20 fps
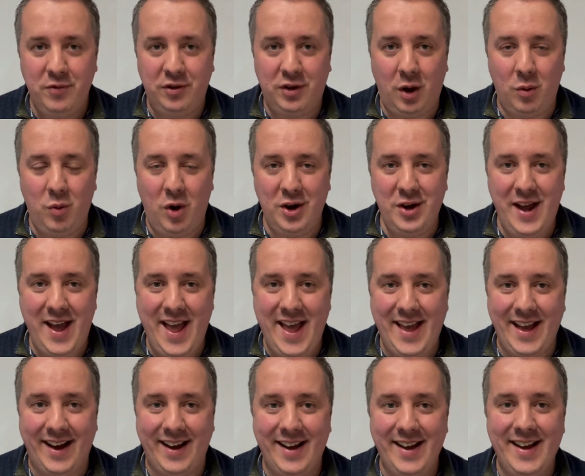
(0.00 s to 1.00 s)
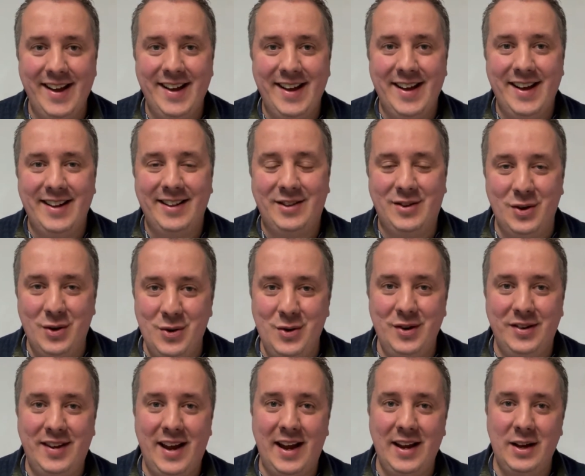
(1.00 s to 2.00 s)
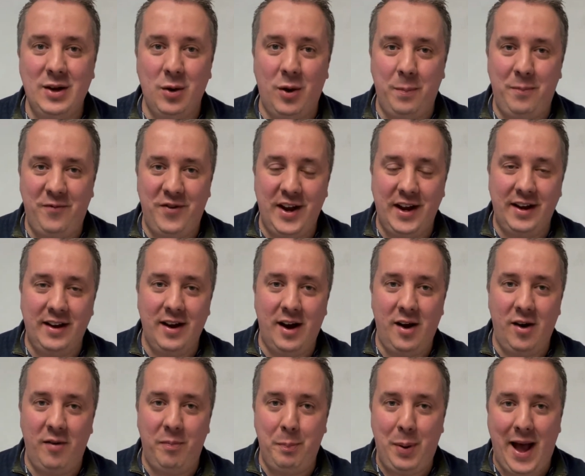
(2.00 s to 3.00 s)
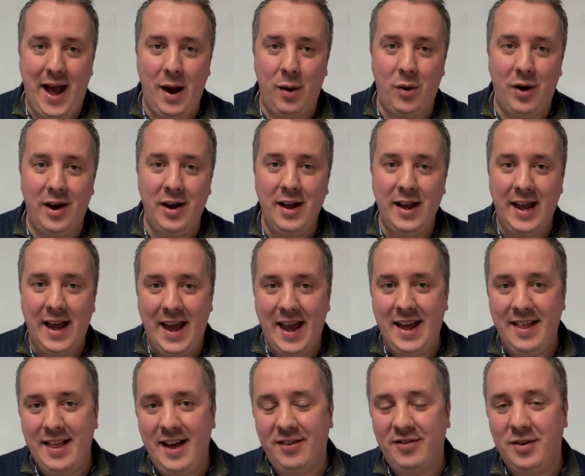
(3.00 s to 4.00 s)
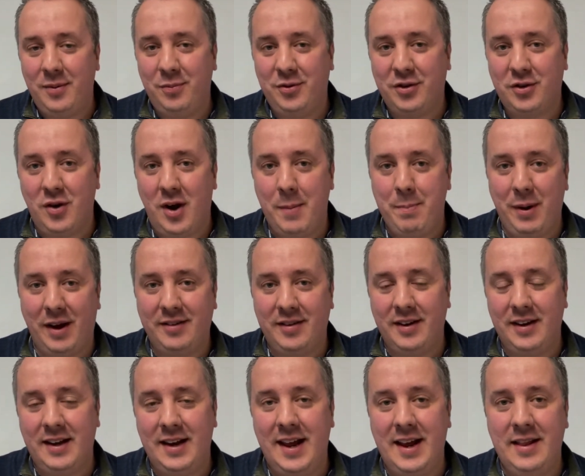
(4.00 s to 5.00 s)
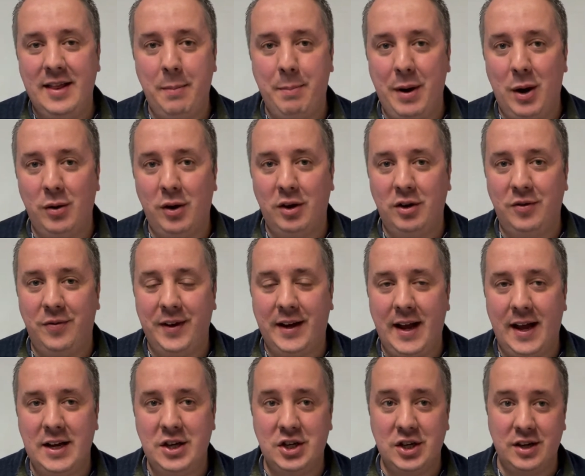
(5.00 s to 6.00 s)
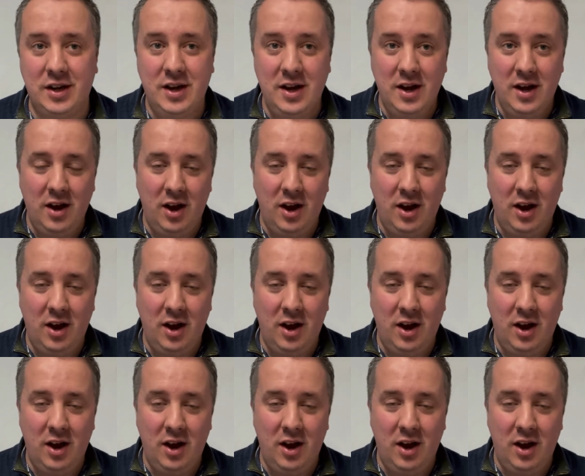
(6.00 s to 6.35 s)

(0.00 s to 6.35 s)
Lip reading: So while you're here, do take your finger of power, hit that subscribe button and hit the bell notification.